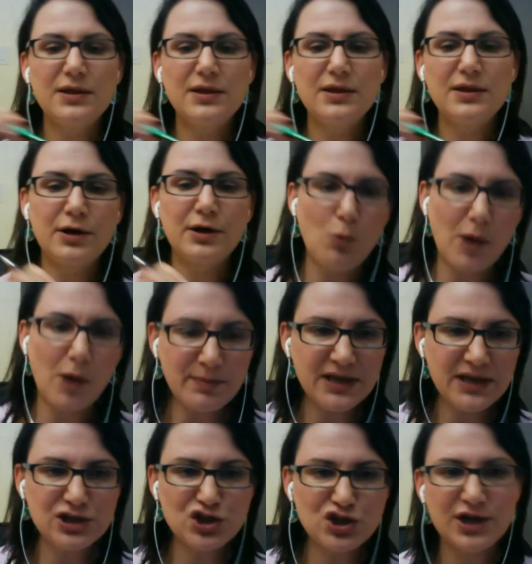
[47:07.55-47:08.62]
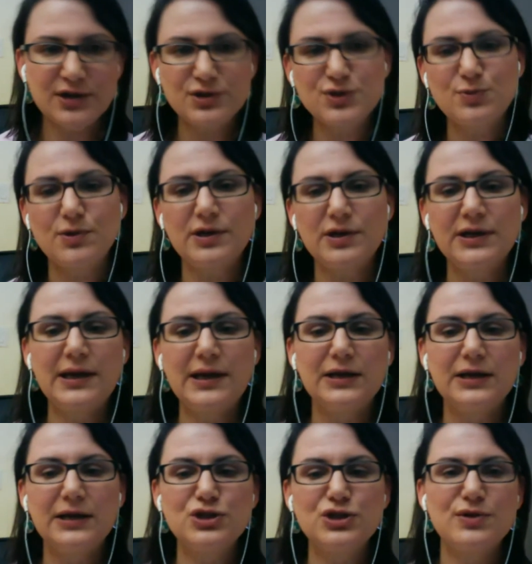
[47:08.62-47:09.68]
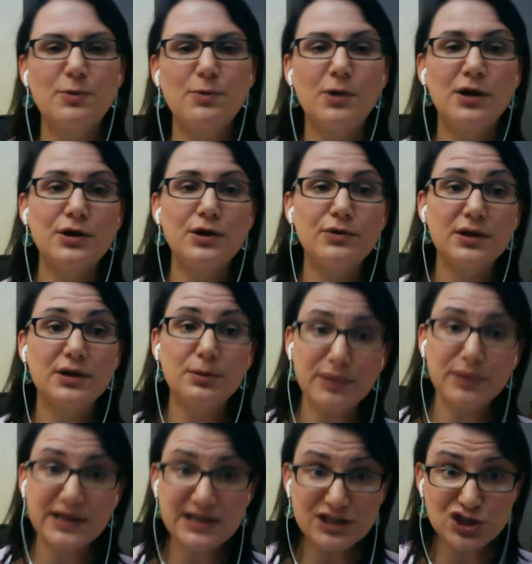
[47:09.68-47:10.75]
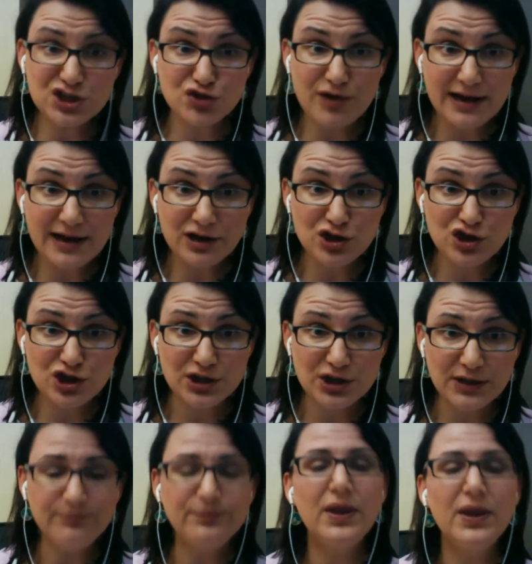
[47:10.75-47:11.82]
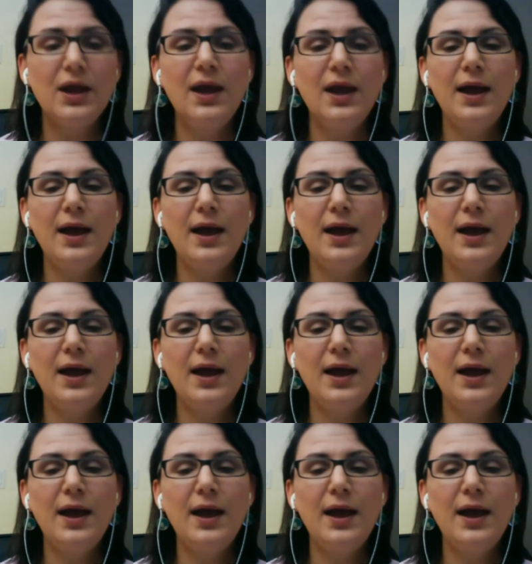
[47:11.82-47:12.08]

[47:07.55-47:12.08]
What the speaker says: They want to know what media channels we're going to get into. They want to know the complete strategy,